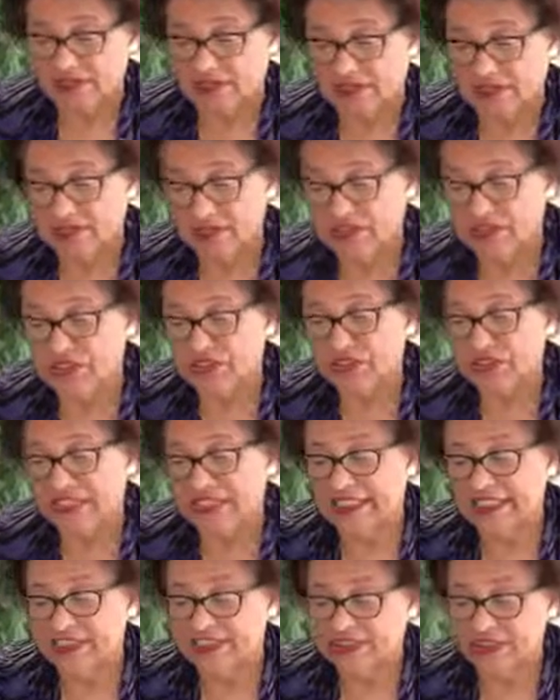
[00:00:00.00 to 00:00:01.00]
our
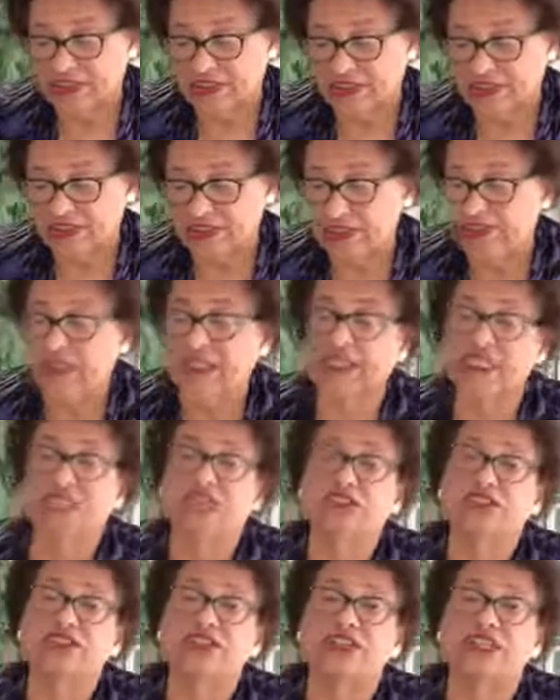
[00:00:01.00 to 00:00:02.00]
circulation, our
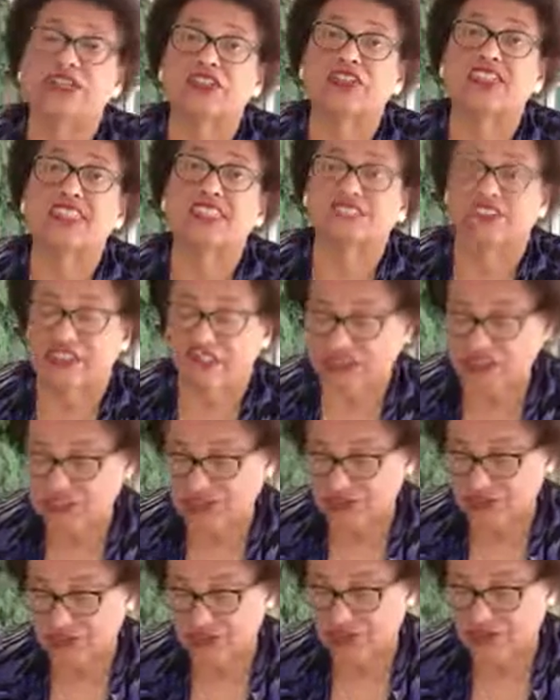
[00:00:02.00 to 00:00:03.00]
elimination, our
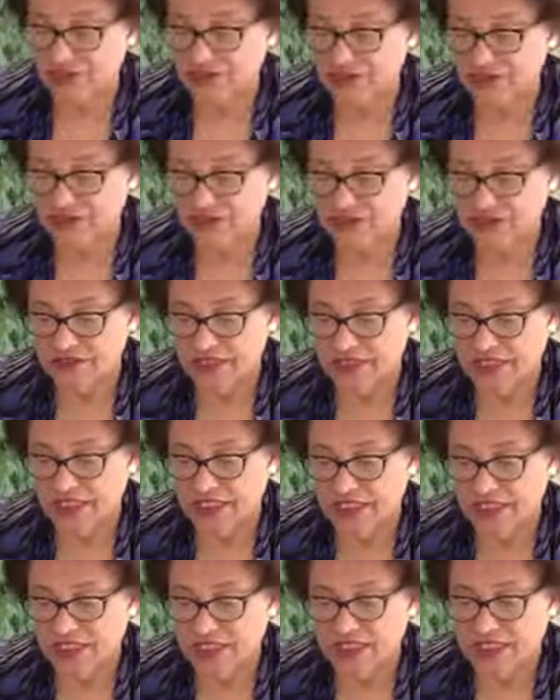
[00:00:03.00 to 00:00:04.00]
digestion.
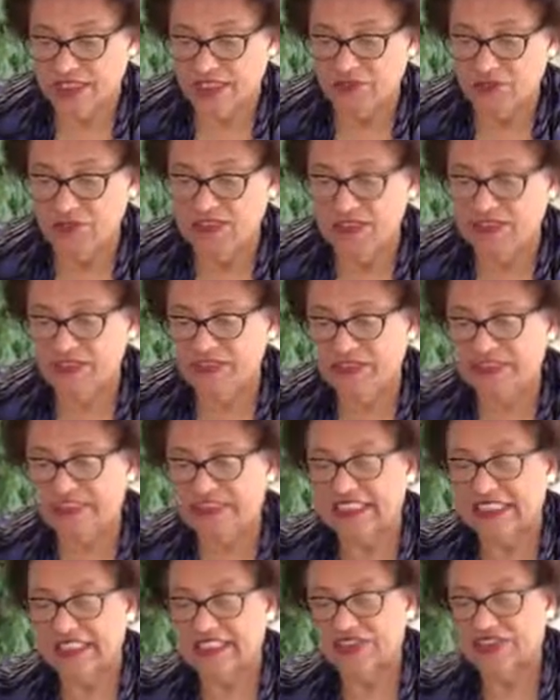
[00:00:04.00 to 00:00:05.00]
And when there is
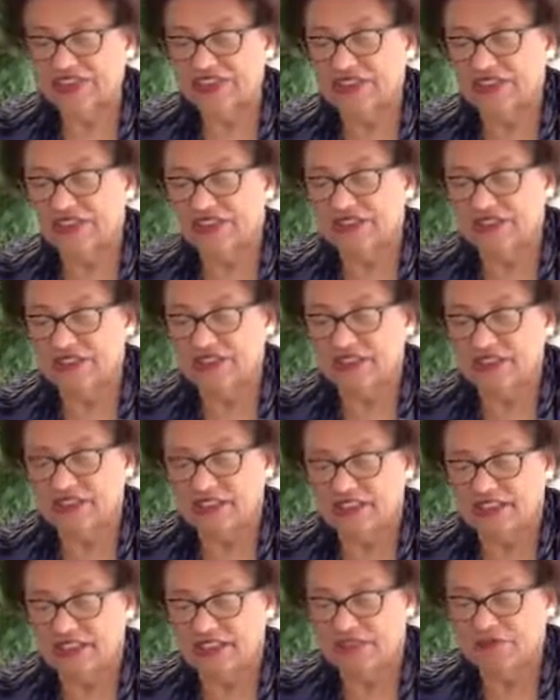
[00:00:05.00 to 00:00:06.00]
tension
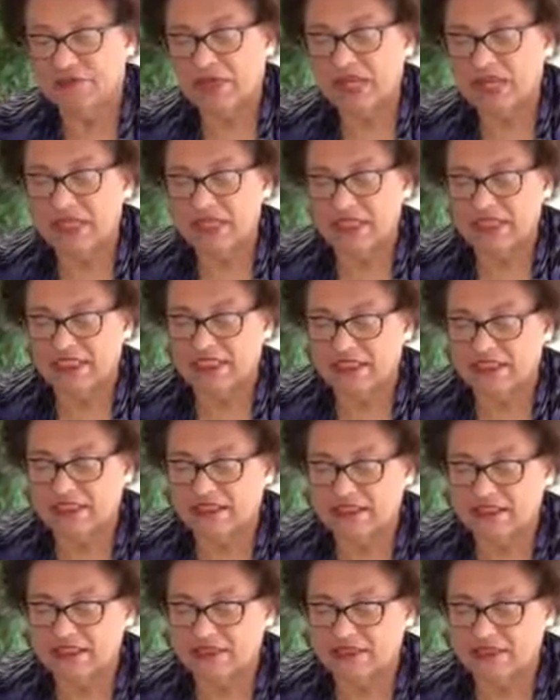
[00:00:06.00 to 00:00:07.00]
in the mind,
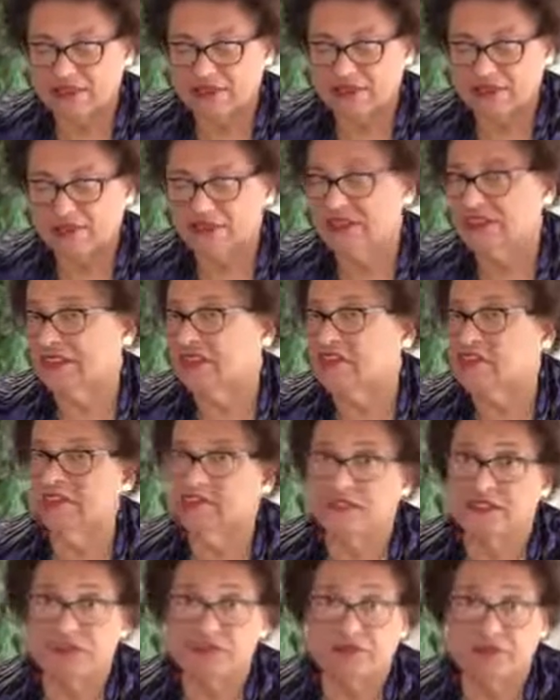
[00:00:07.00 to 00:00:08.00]

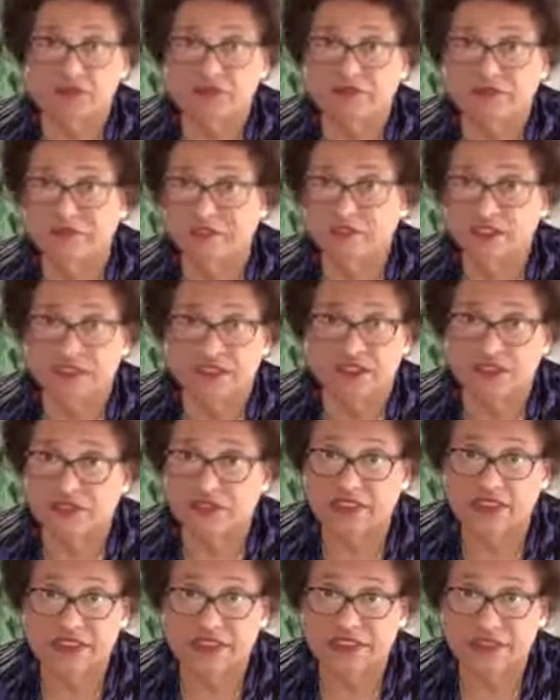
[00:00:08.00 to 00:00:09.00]
resulting from fear of
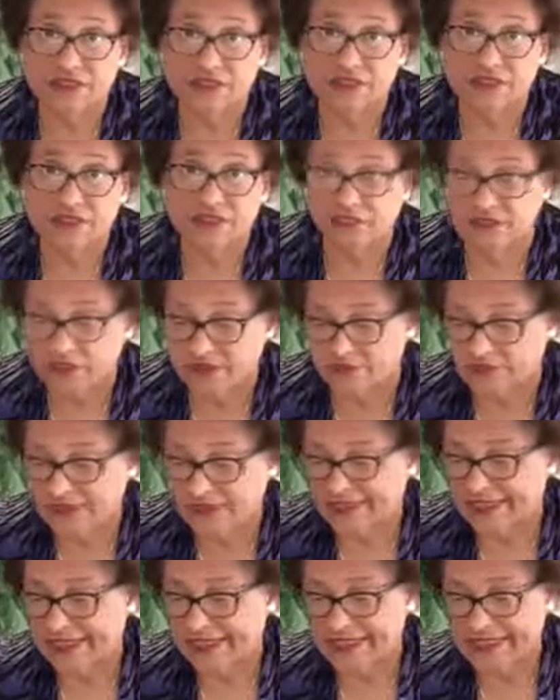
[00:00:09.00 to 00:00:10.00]
whatever, of
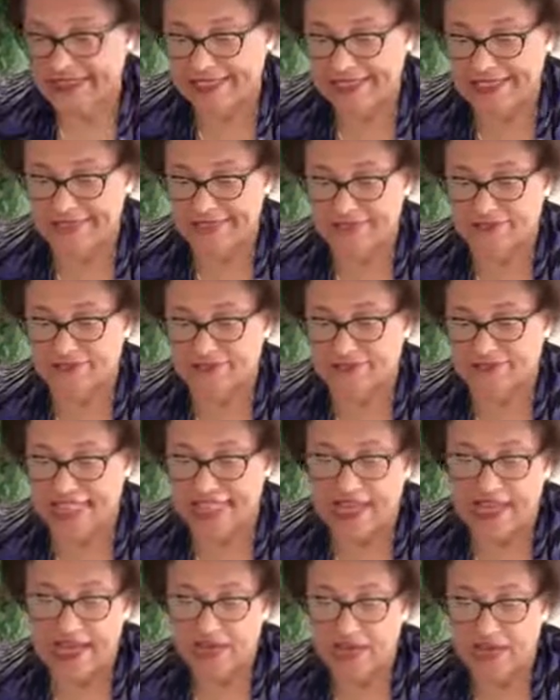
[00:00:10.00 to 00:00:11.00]
delay, of
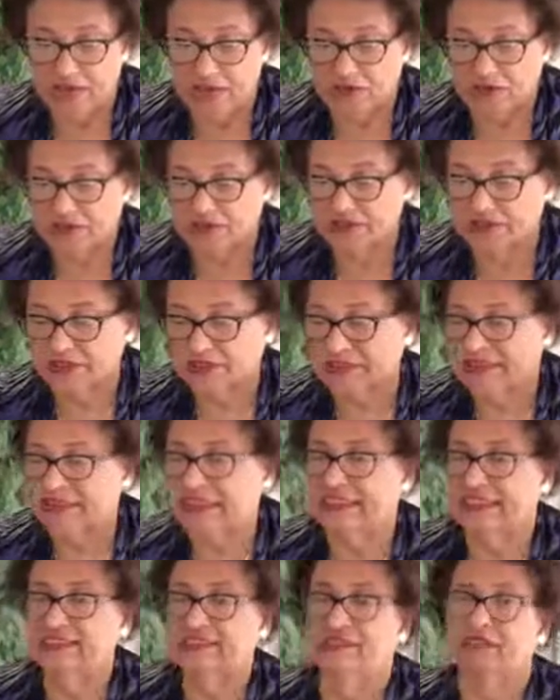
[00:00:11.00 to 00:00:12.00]
doubt, or
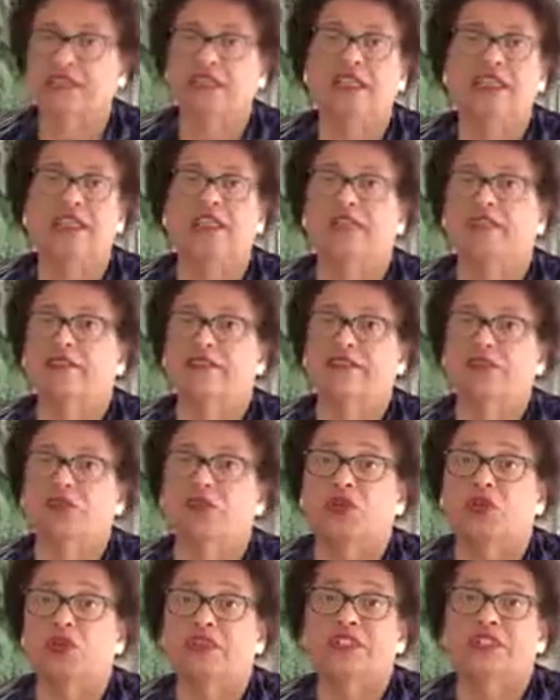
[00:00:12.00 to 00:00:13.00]
success, or
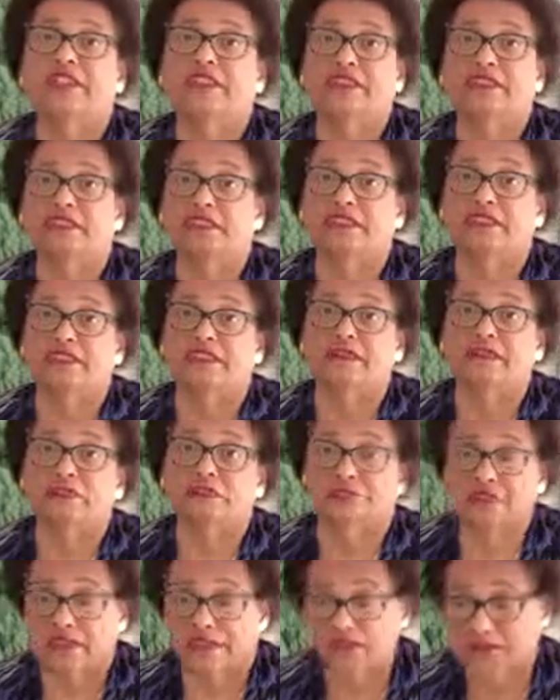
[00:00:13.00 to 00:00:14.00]
worried that the
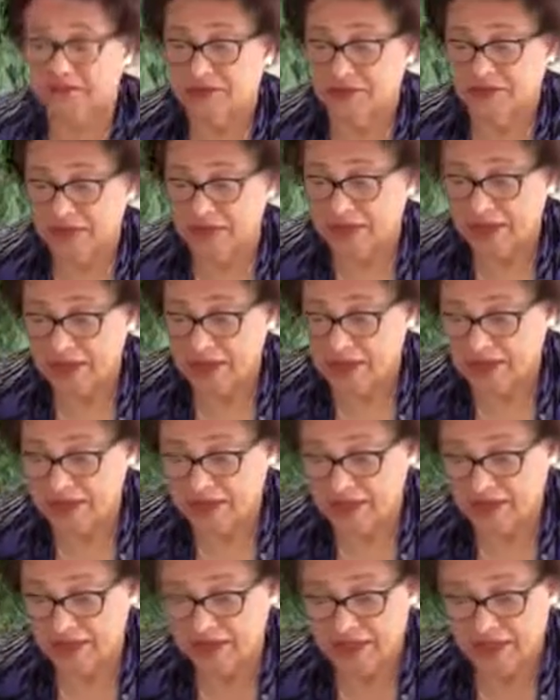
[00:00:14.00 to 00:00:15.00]
demonstration won't
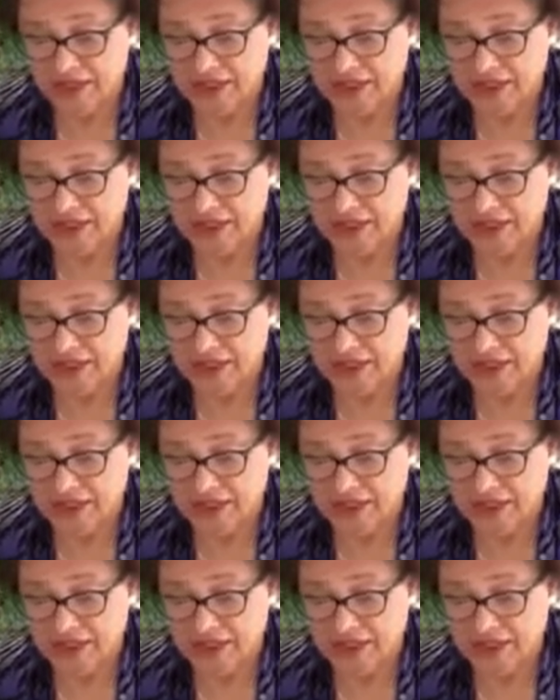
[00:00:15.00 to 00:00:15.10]
happen,